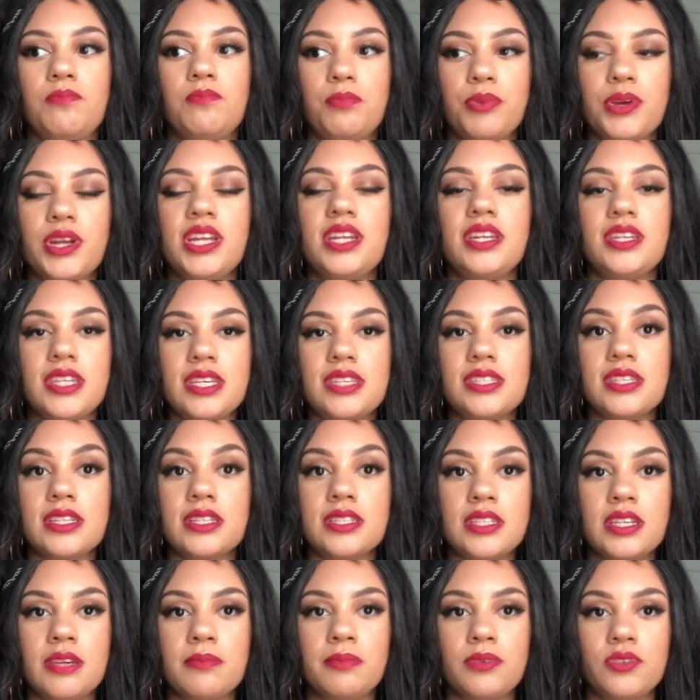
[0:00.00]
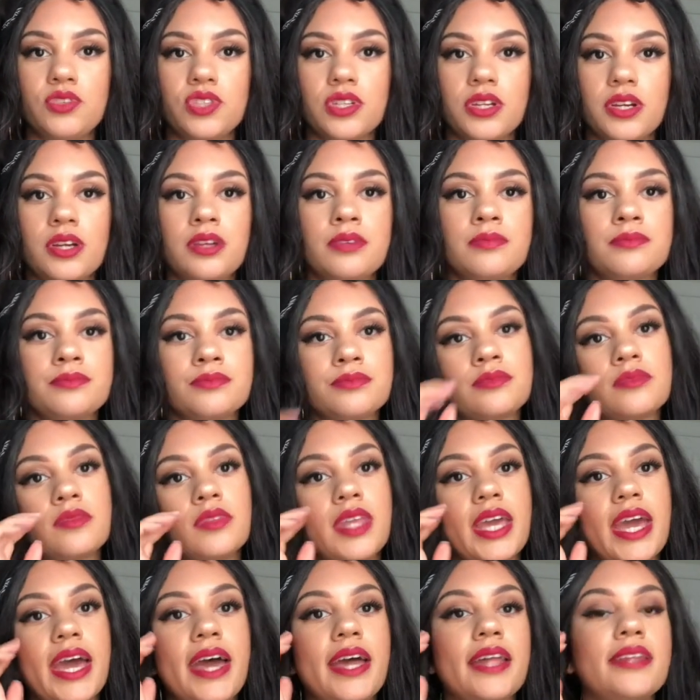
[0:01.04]
pretty decent temperature
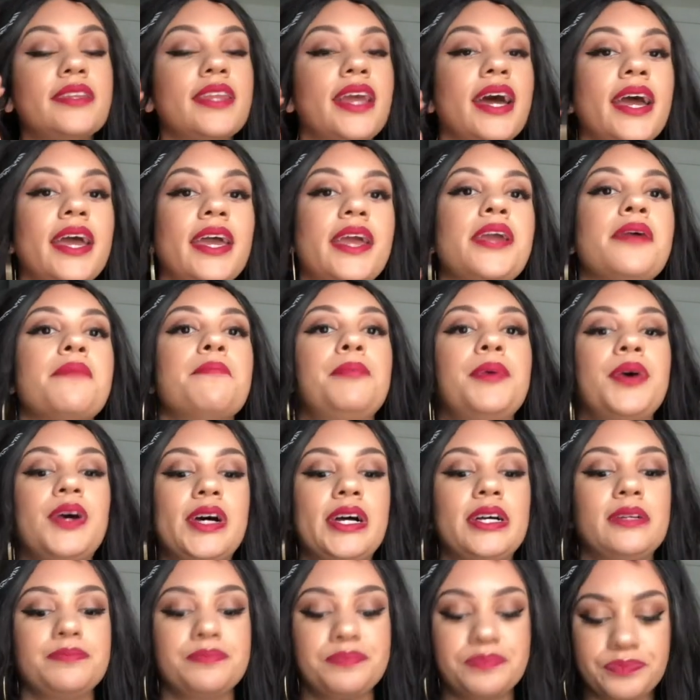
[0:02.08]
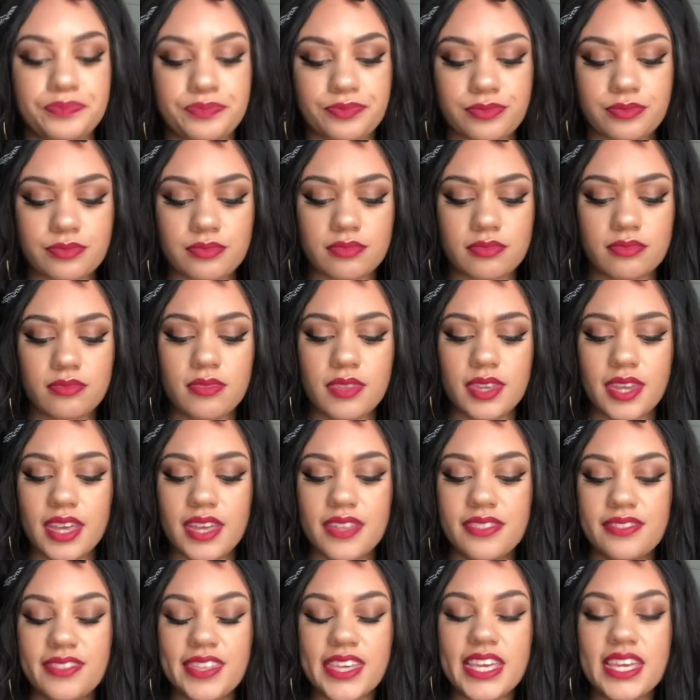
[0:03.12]
that night, but
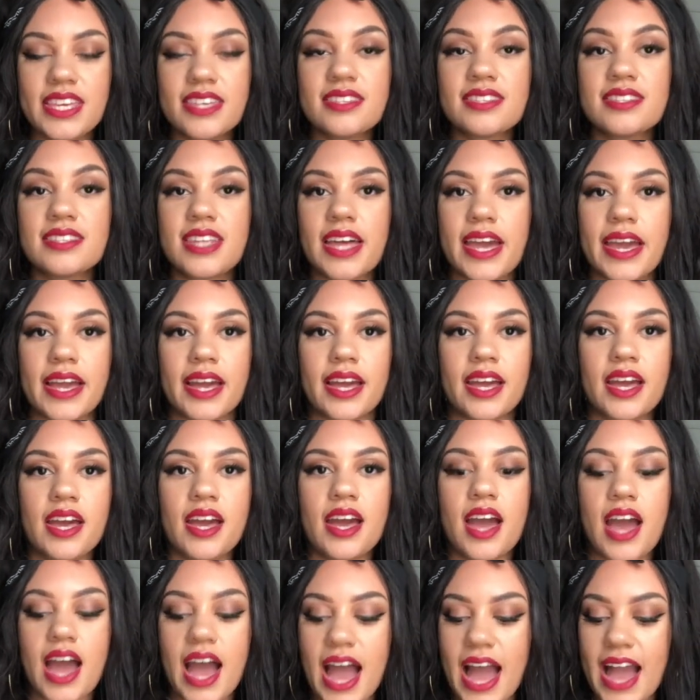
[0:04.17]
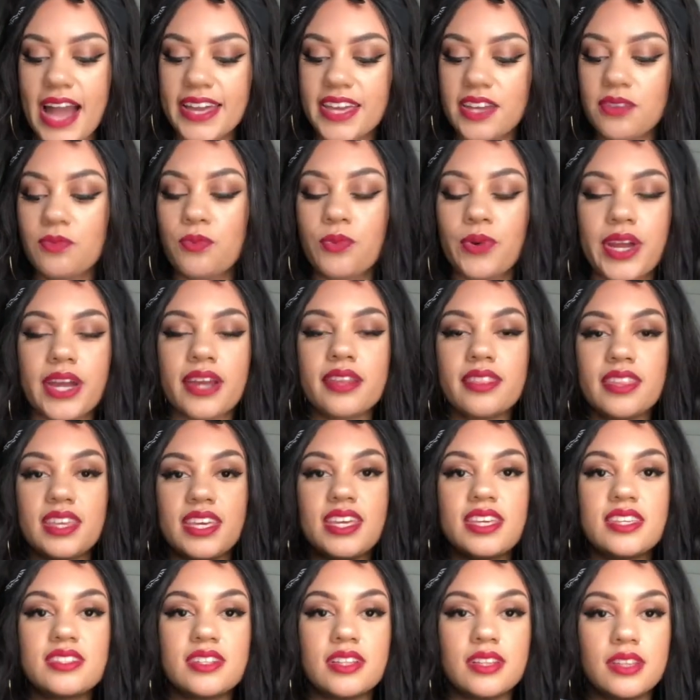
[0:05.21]
these, like, I can wear
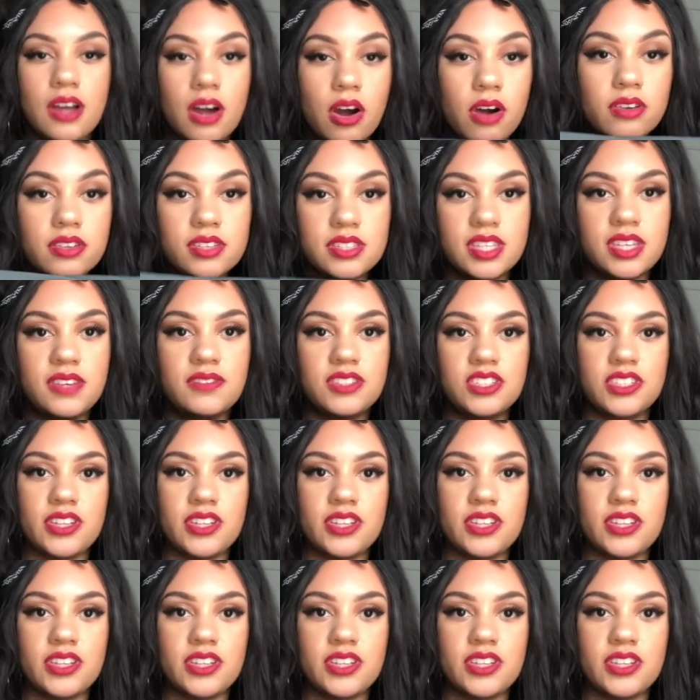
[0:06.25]
these long sleeve